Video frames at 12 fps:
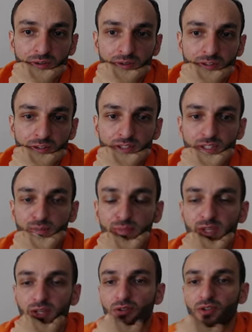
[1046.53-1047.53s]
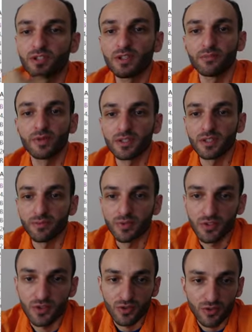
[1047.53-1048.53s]
And this is being already a better
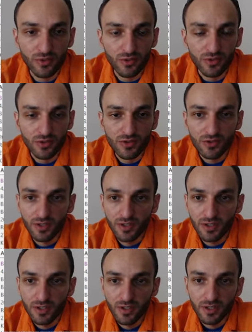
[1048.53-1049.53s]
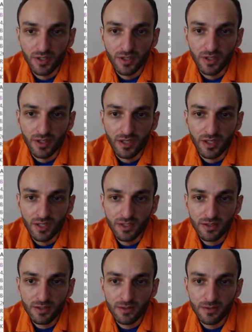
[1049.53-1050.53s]
position, of course
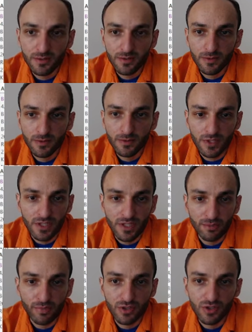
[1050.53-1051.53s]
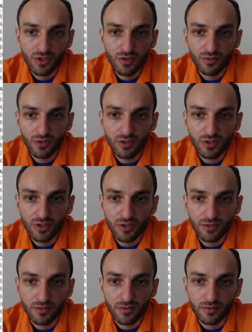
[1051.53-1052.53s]
and uh, yes I played g4
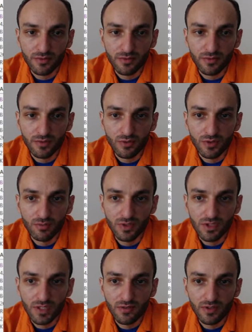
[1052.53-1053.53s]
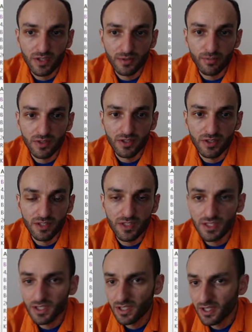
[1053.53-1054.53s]
uh, queen b7 I played
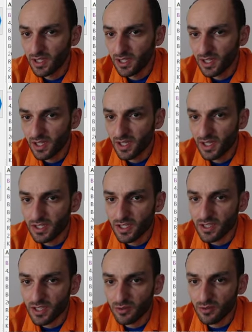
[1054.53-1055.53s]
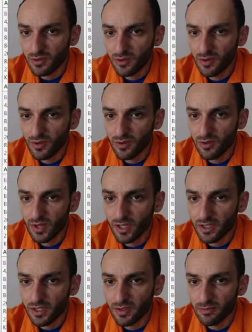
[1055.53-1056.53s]
this and yes I could go
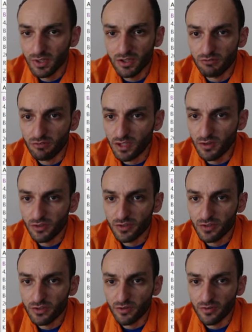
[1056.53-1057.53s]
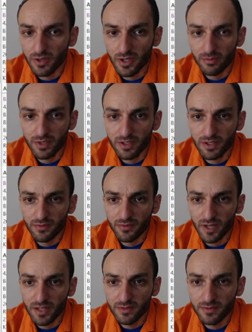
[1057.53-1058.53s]
like b3 also I played
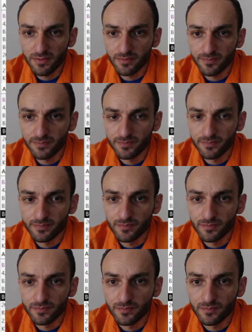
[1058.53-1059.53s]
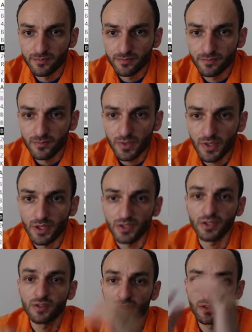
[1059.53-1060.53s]
f5 yes
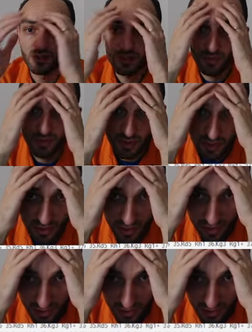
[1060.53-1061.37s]
and in this position I